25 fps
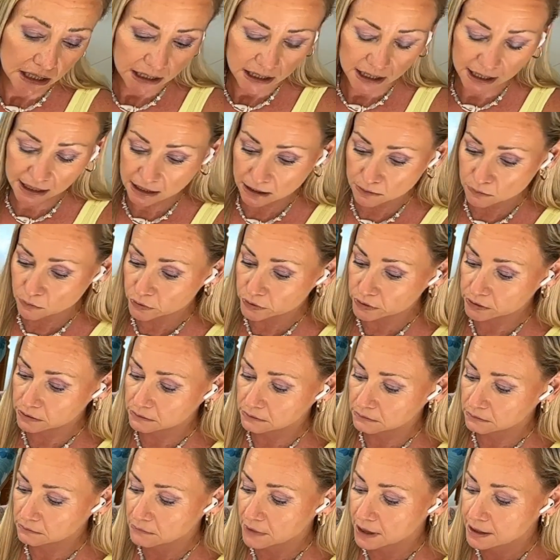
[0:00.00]
Like, I
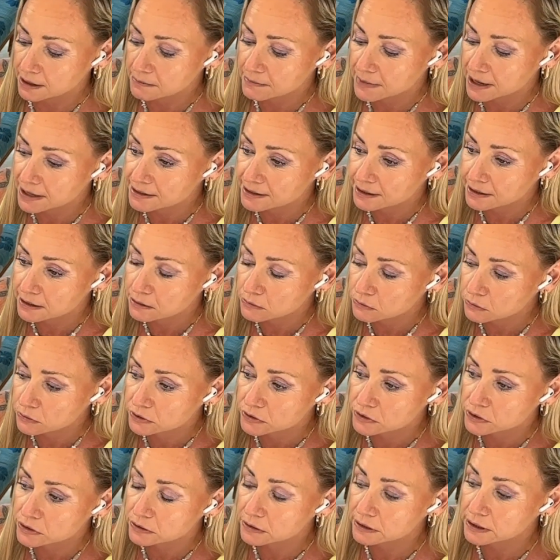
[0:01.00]
wouldn't recommend
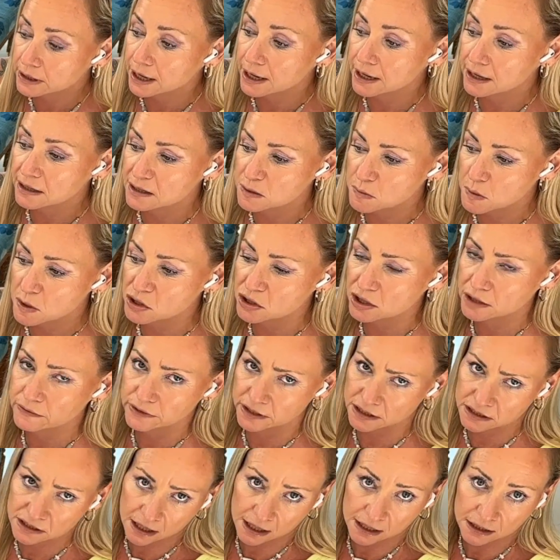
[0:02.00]
anyone do that, especially if
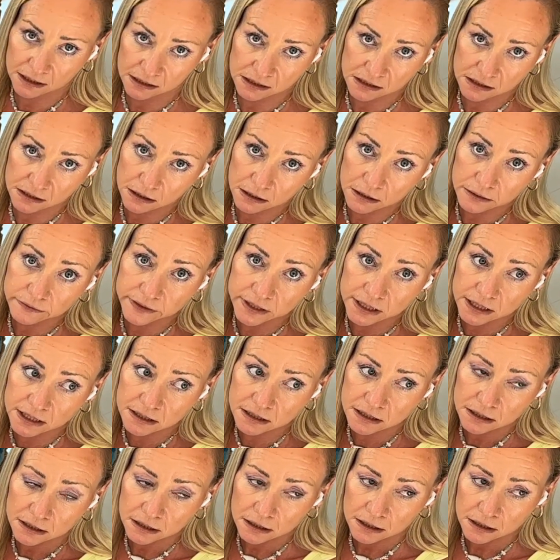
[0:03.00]
it's like a
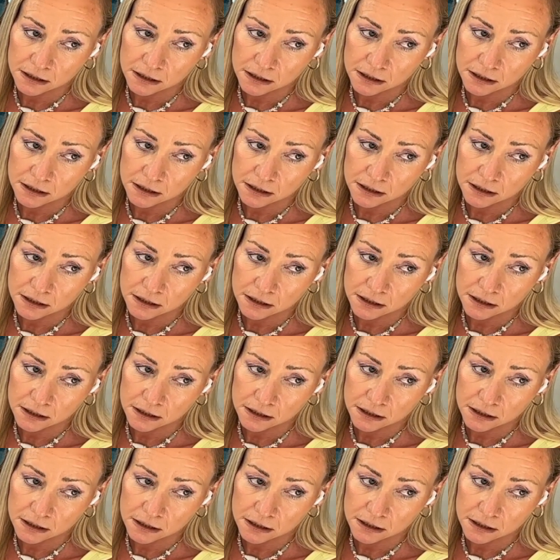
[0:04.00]
service.